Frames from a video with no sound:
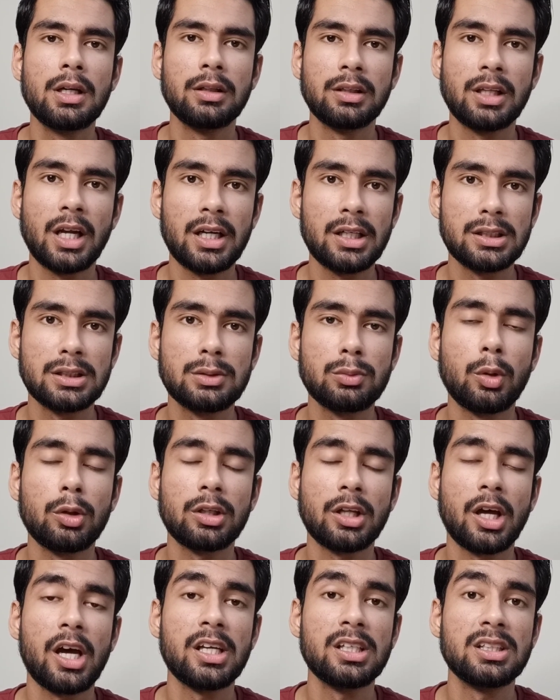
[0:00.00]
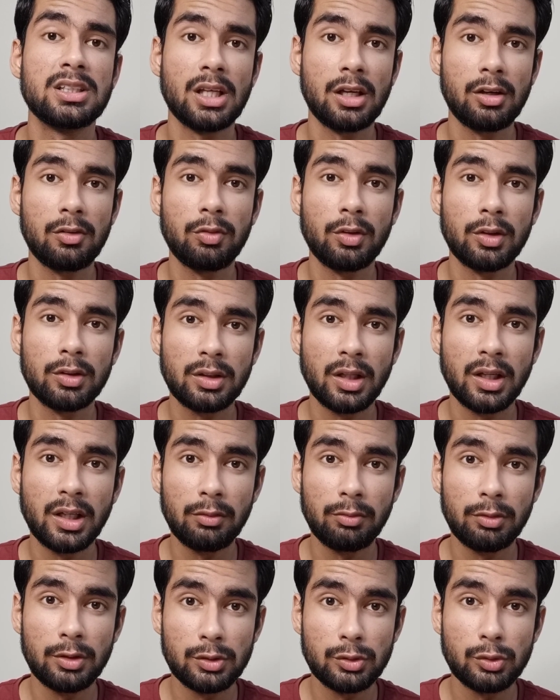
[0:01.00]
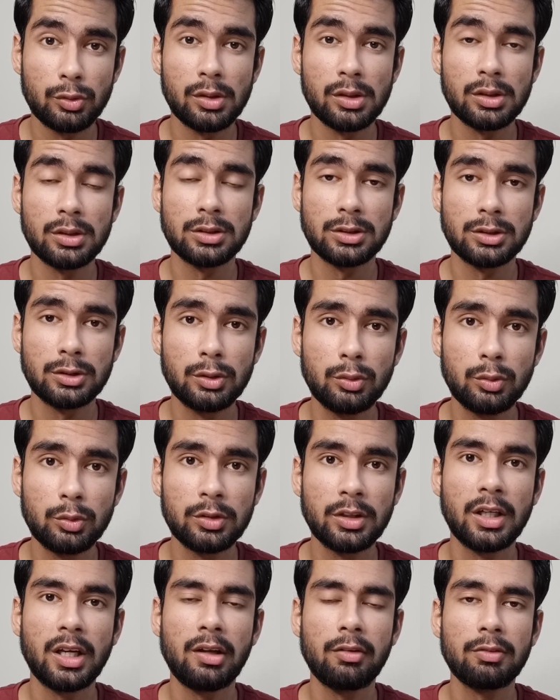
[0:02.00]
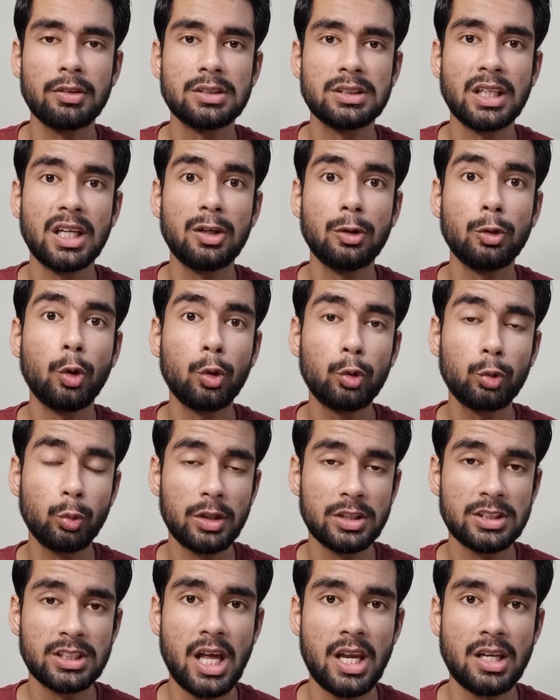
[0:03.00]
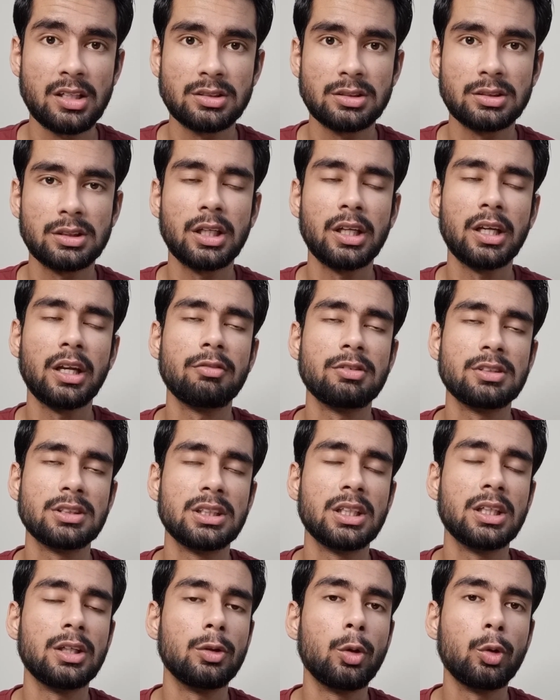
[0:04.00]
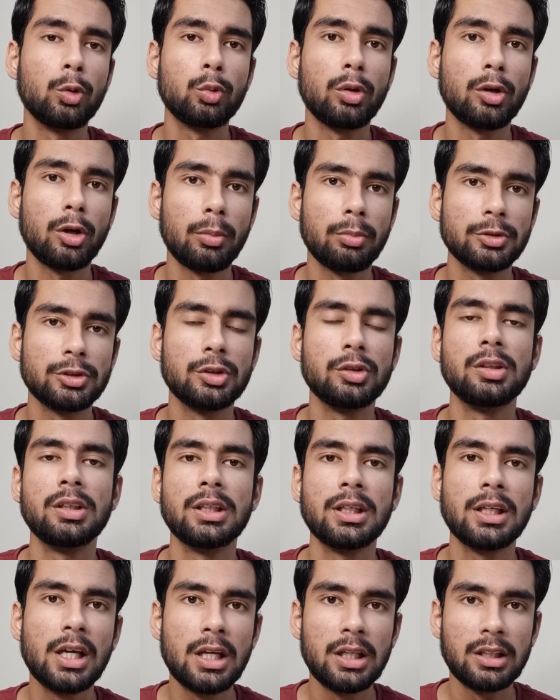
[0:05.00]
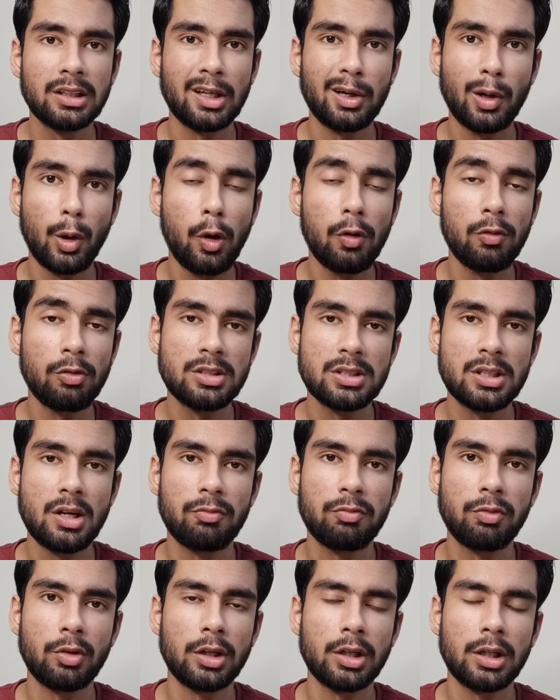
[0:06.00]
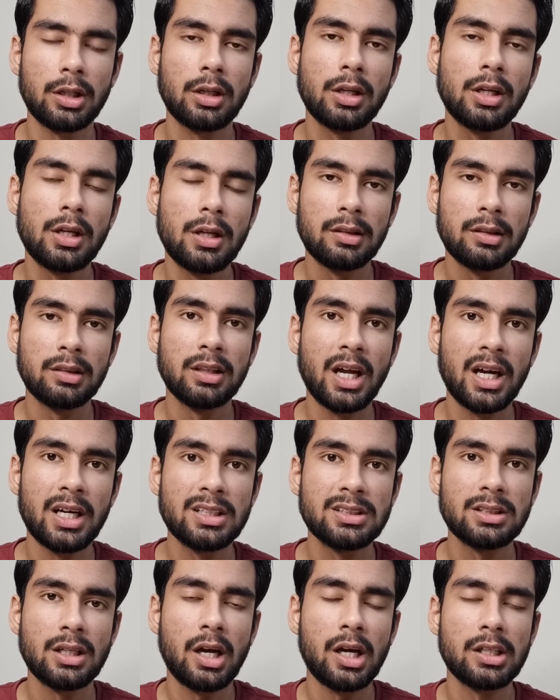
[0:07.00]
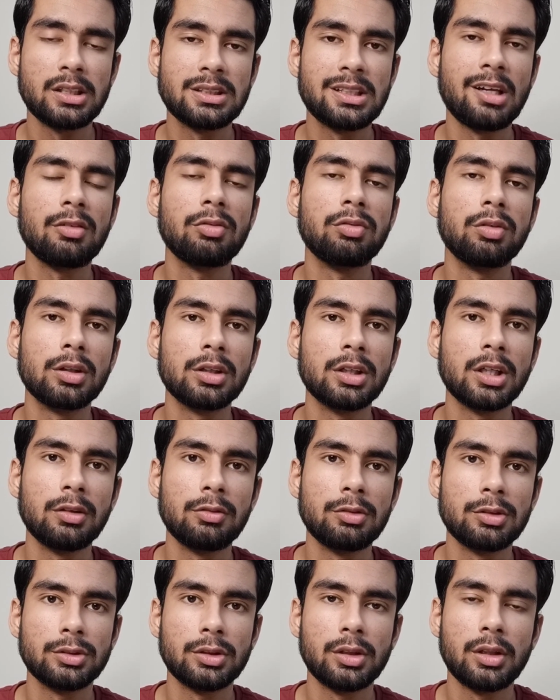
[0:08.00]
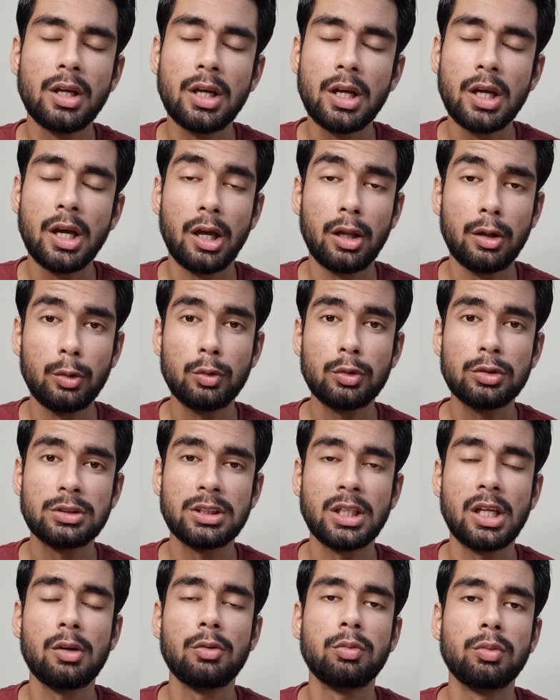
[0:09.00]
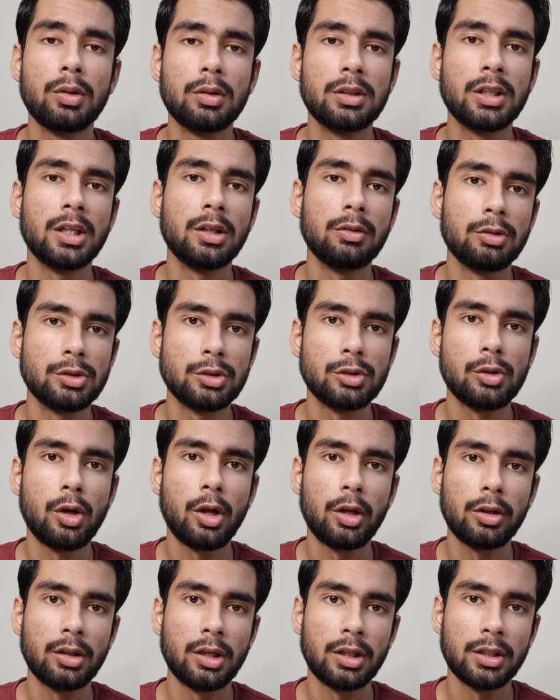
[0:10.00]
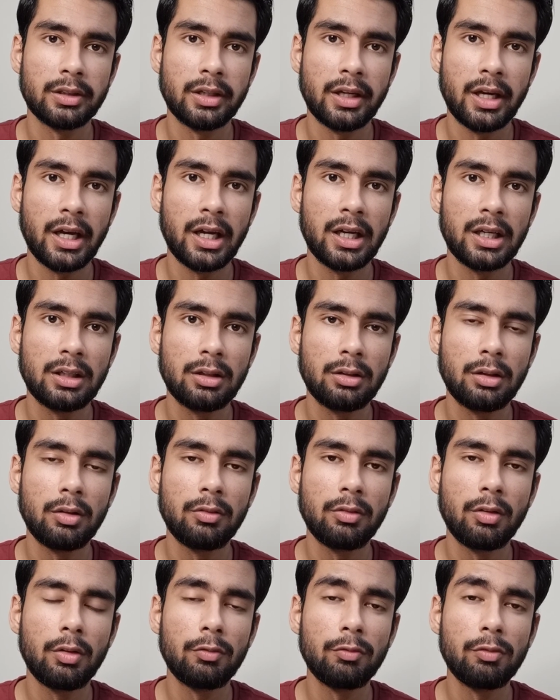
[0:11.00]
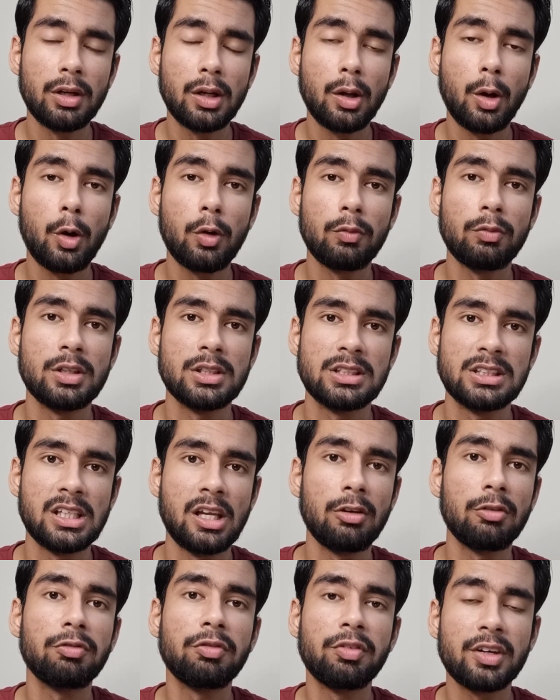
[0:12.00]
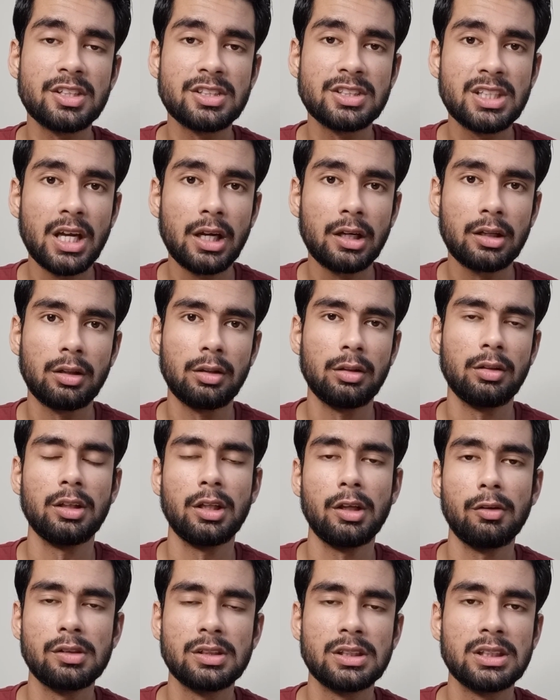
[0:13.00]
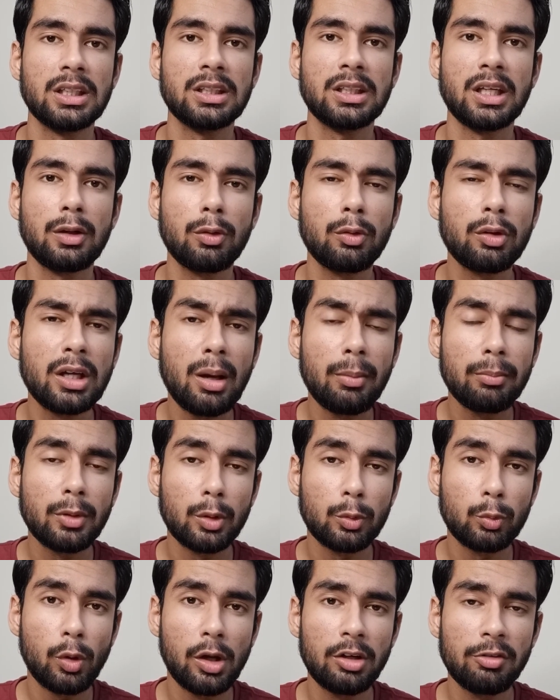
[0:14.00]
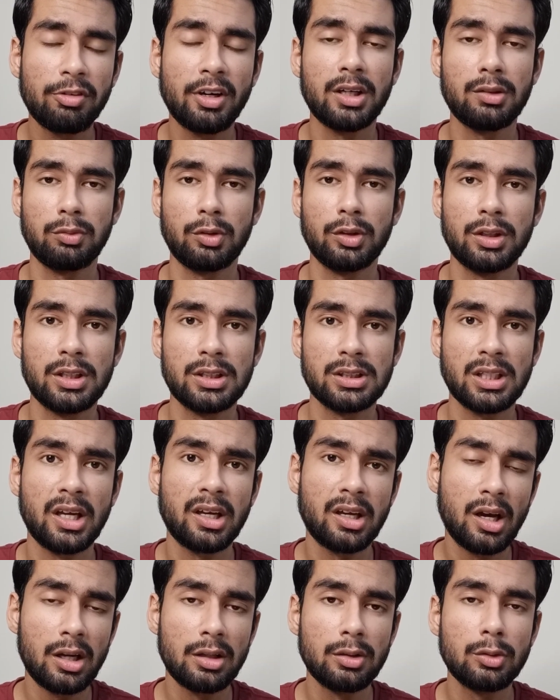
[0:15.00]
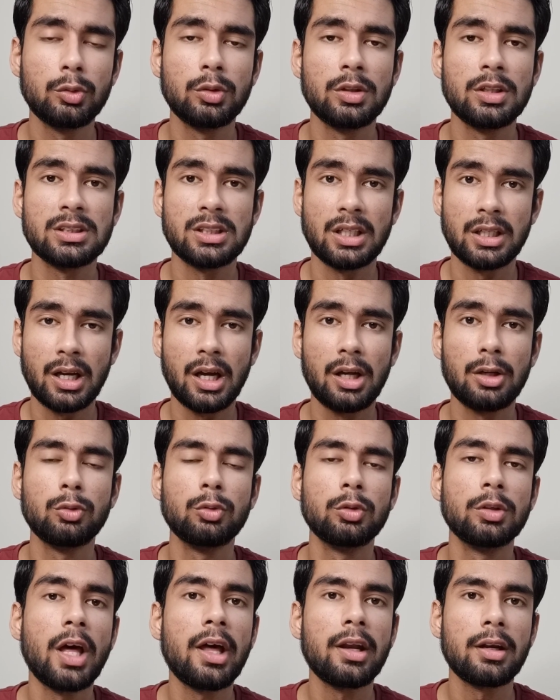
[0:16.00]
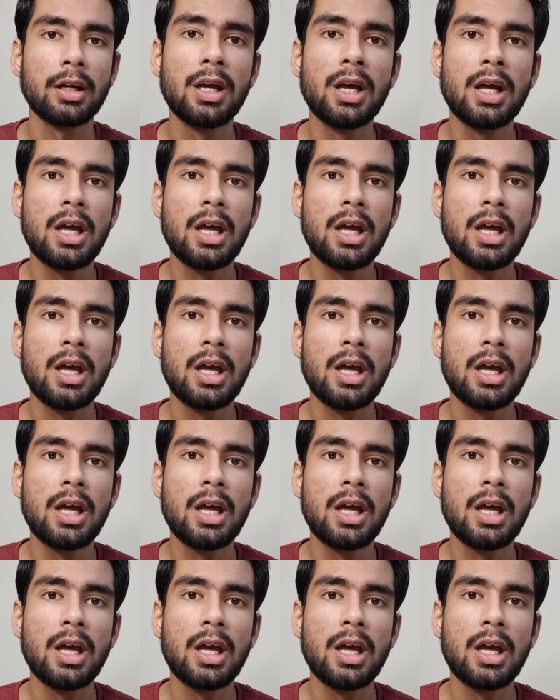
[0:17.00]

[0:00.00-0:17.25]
That is what high self-worth individuals do. They never say no to a challenge. They never say no to an opportunity. They're always up for it. That is a high self-worth individual. A low self-worth individual, on the other hand, will always self-reject. They will say that, okay, I'm not qualified for this, I can't do that.